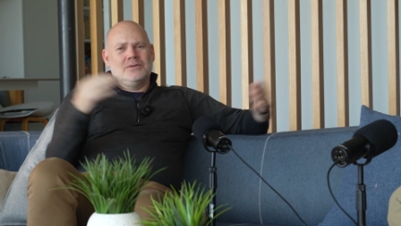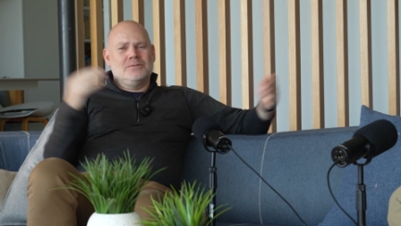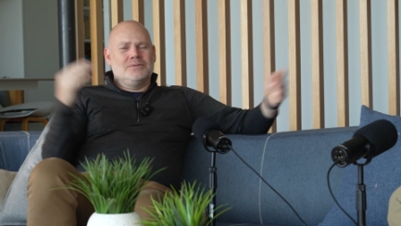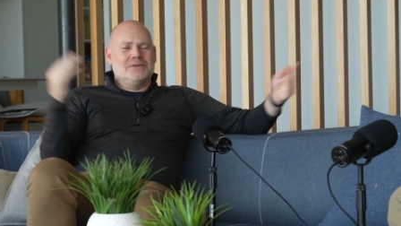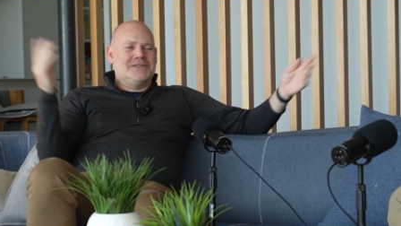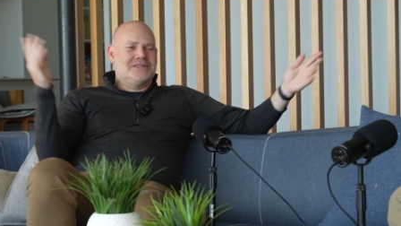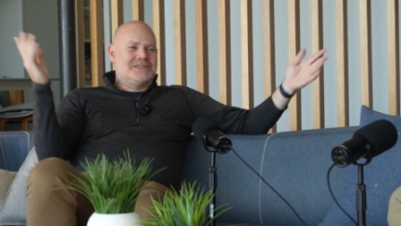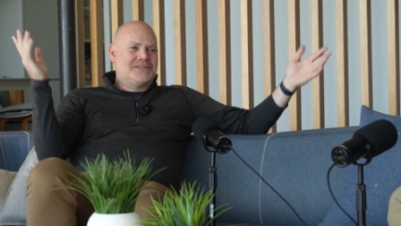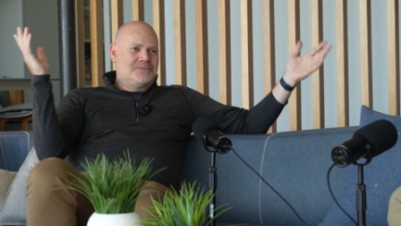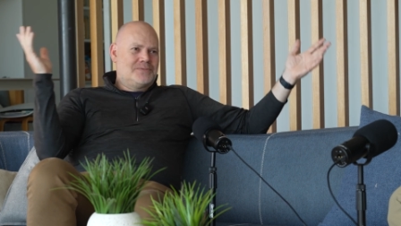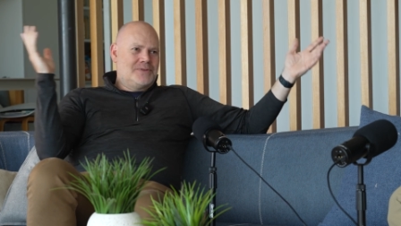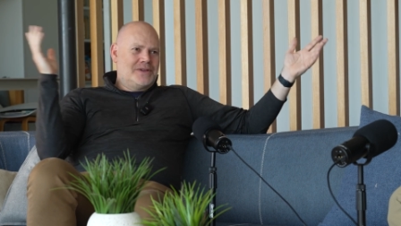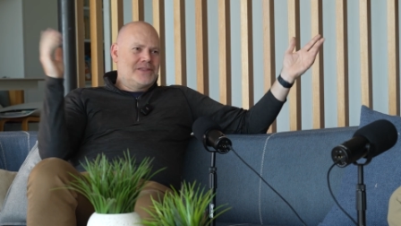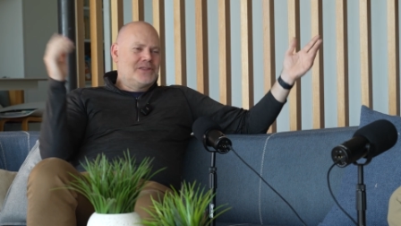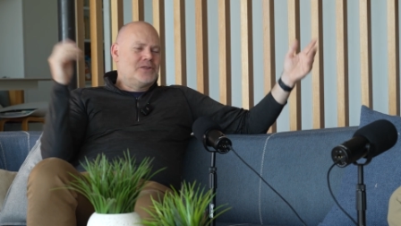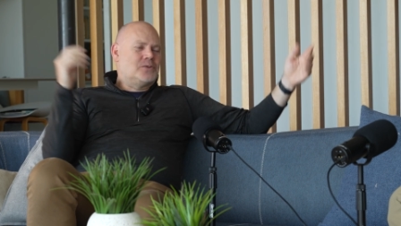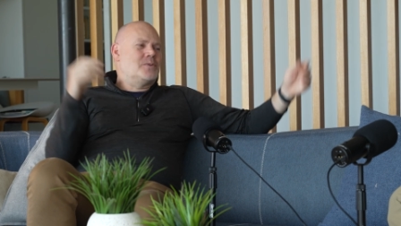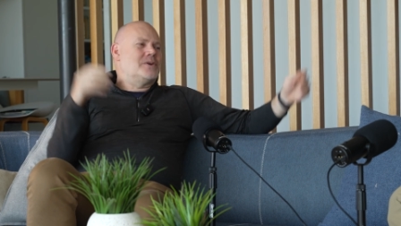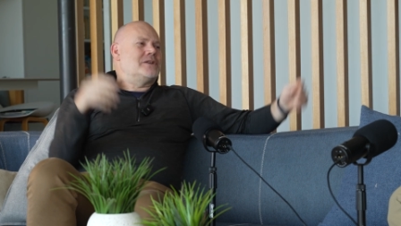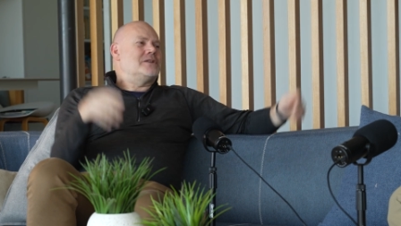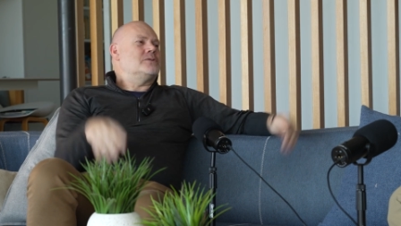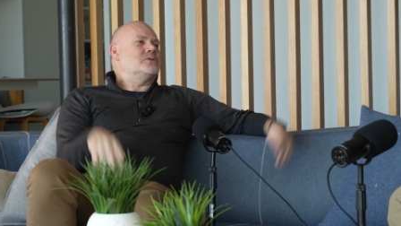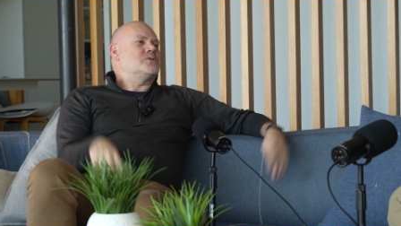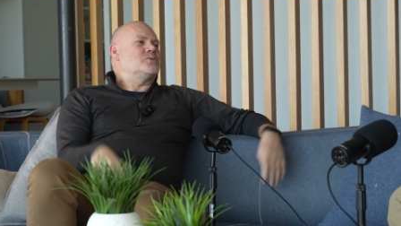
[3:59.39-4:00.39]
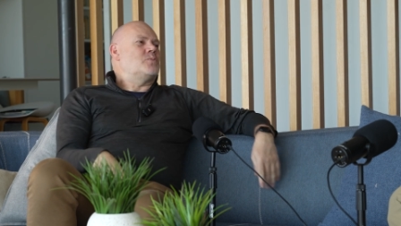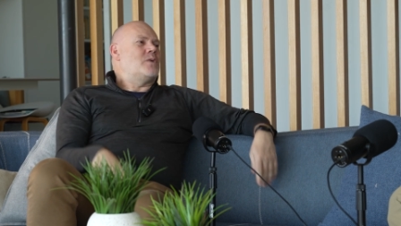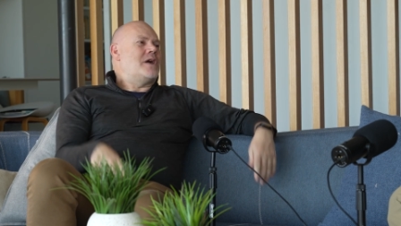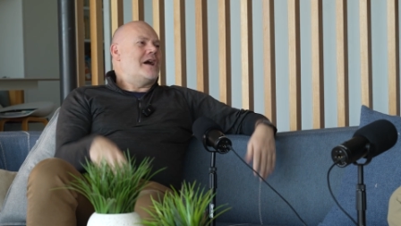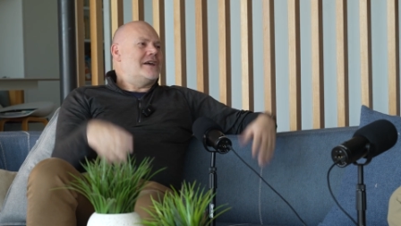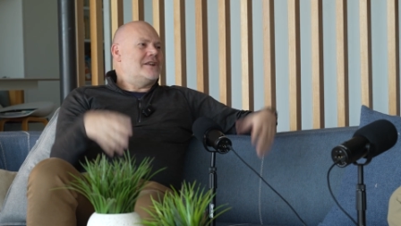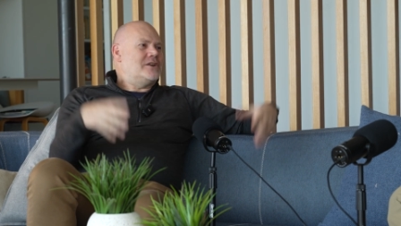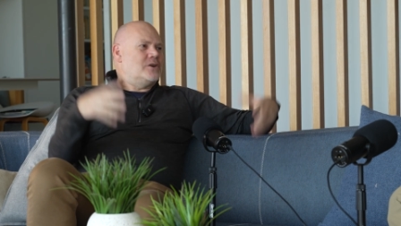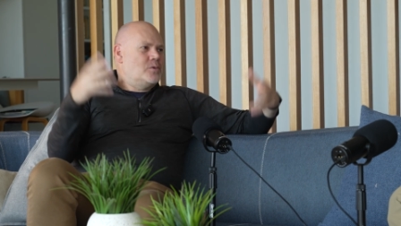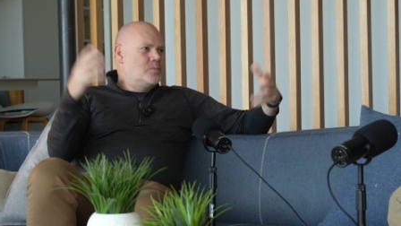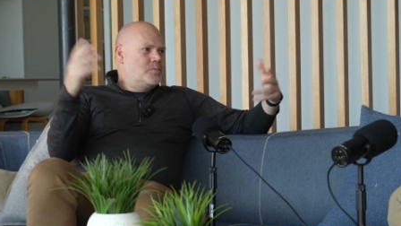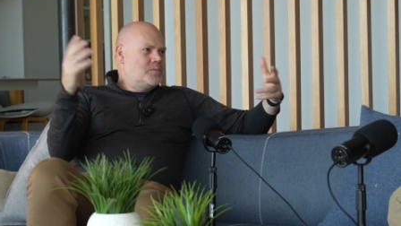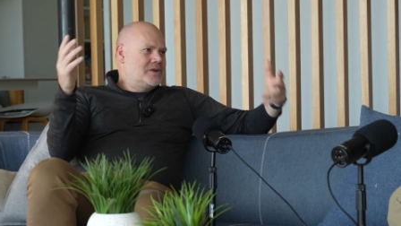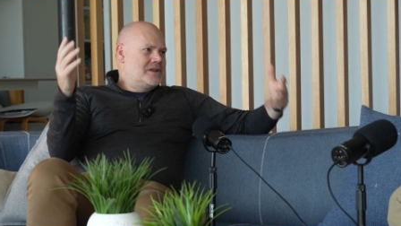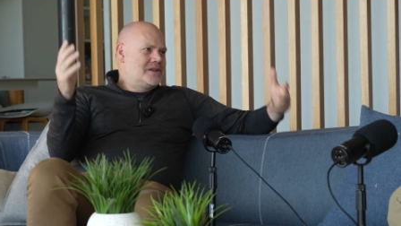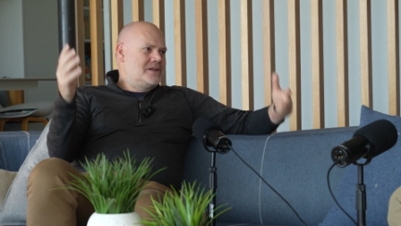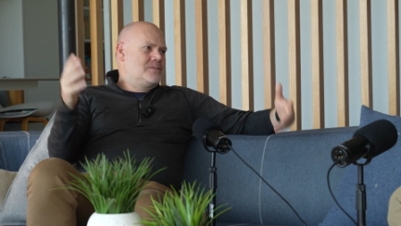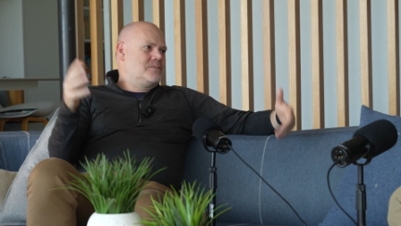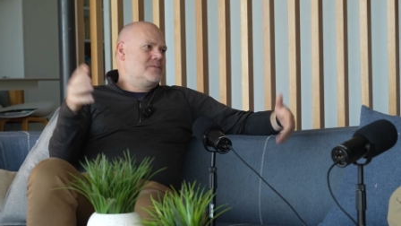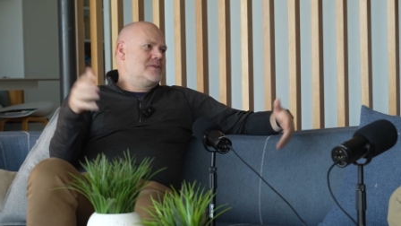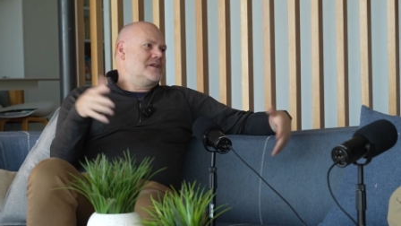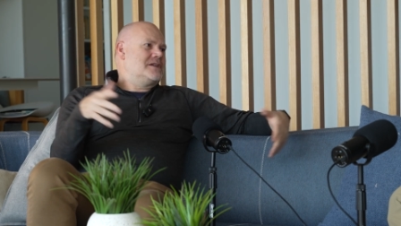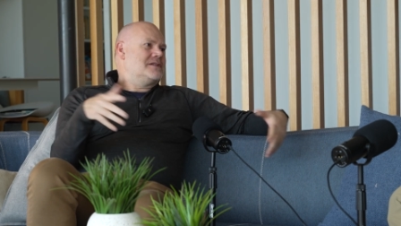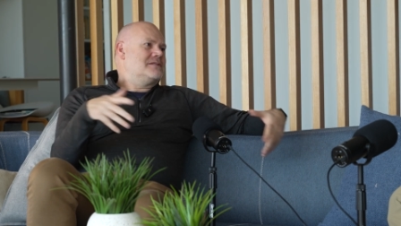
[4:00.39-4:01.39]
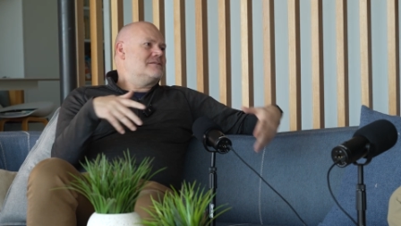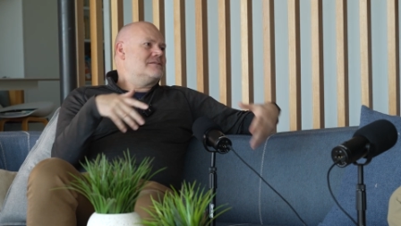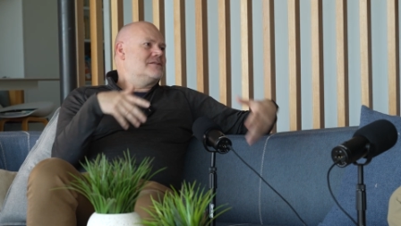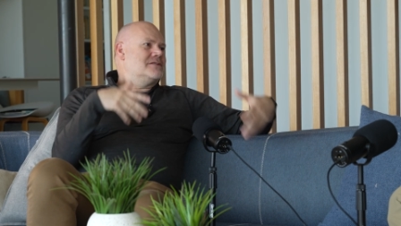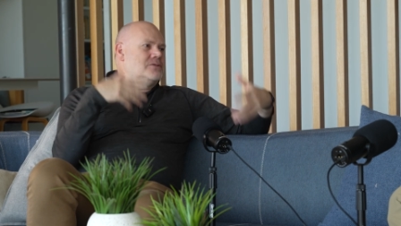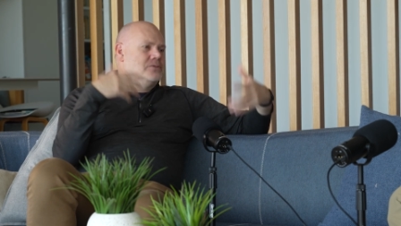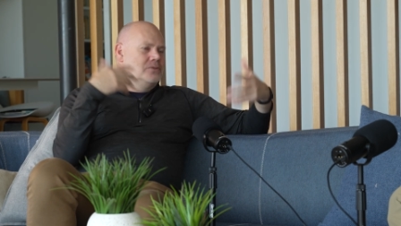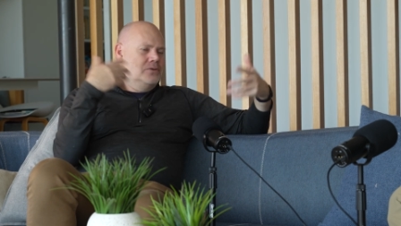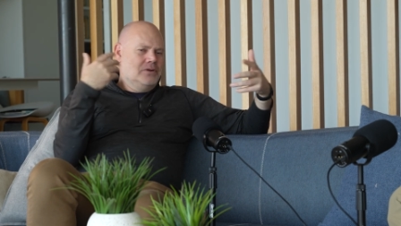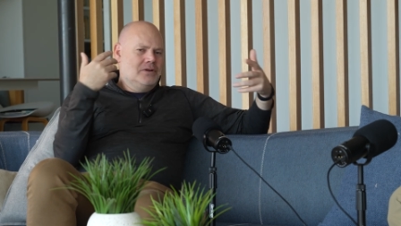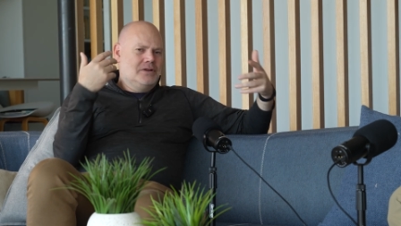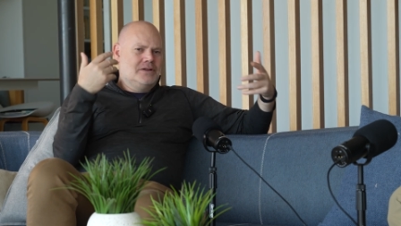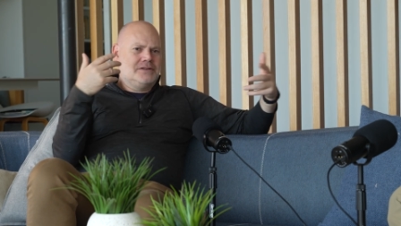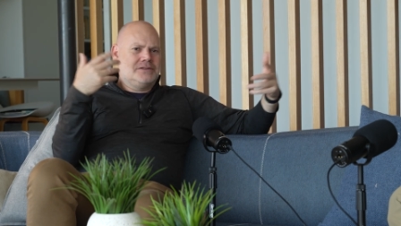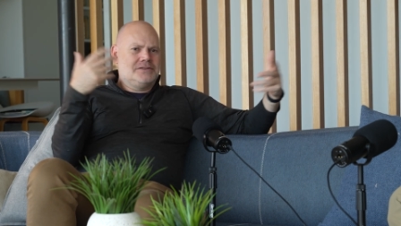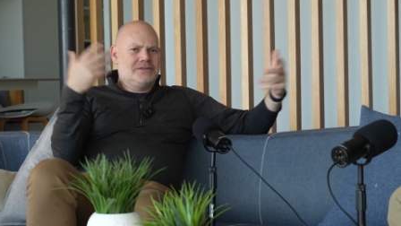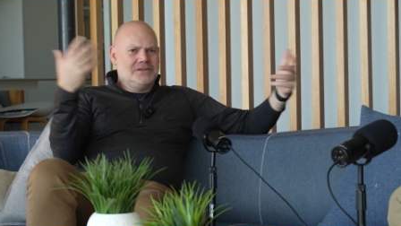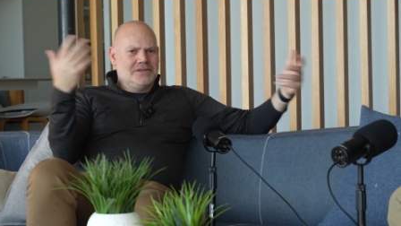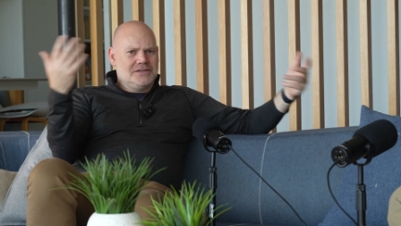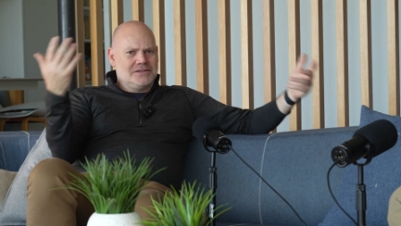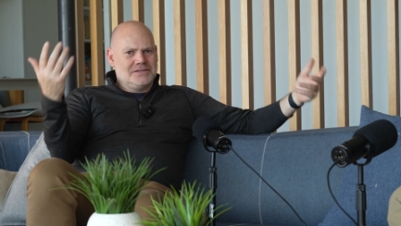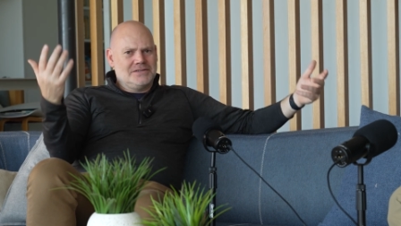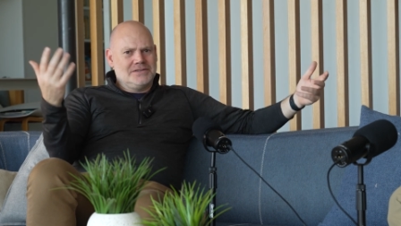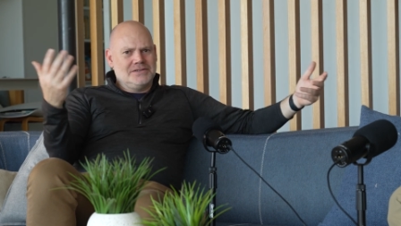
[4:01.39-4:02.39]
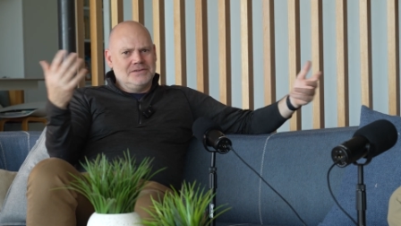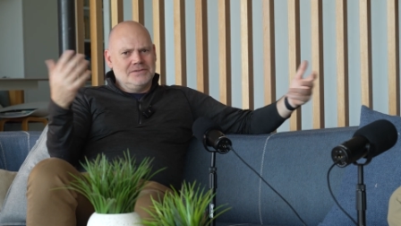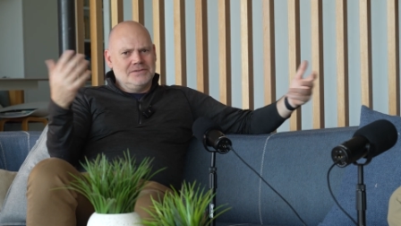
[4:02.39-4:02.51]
we swing the windows wide open and we cool it just